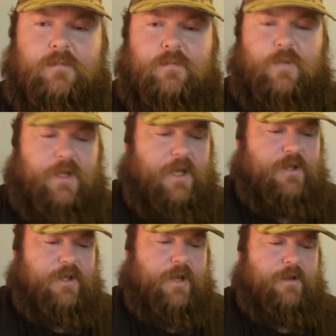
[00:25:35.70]
We
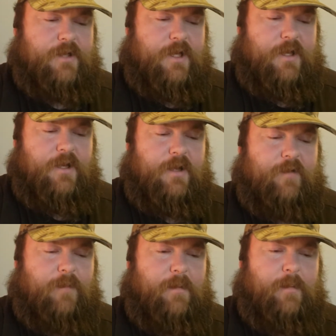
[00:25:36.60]
occasionally entertain the idea
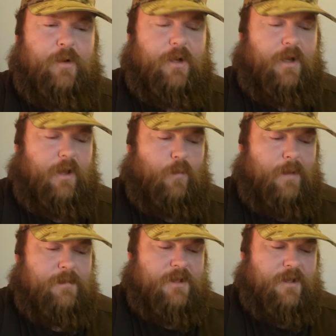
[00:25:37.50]
of maybe putting it on the
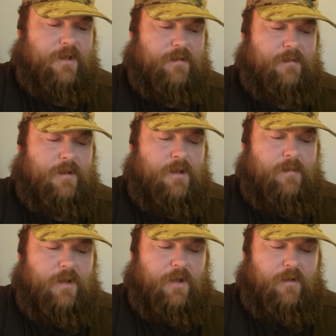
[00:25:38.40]
website and
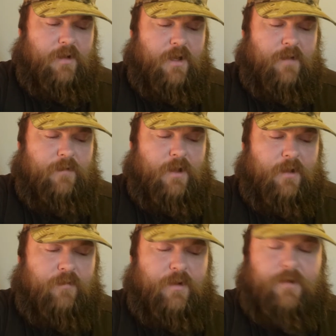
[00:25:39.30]
be like, okay, for
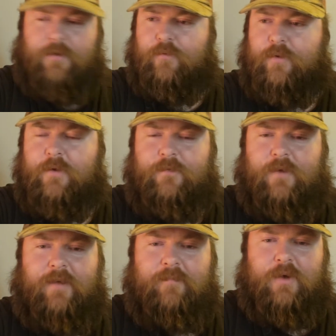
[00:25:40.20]
like three or
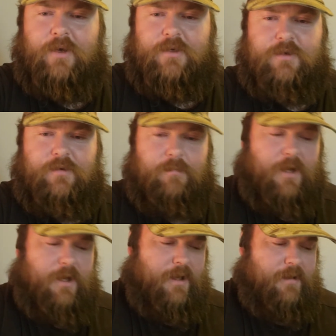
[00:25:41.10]
$5 you can
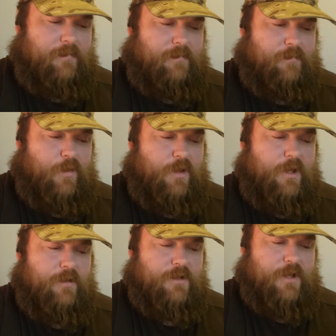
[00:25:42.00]
buy it and when you
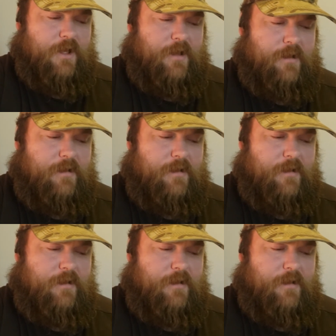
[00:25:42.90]
get your slide.